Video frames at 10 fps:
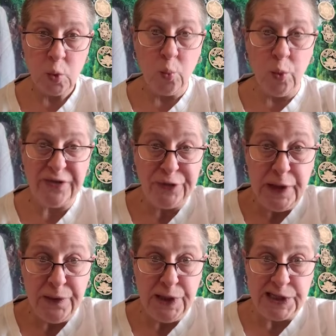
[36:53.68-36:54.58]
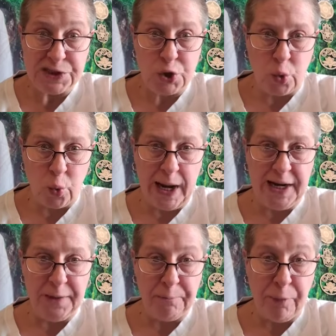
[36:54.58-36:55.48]
within this
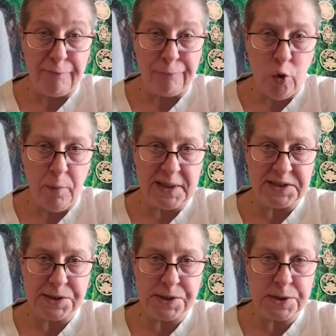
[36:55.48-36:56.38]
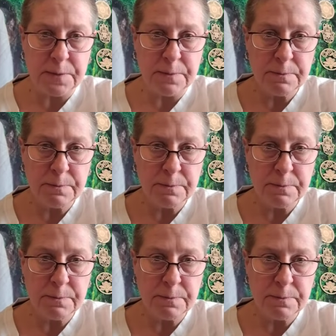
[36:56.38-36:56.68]
grand performance.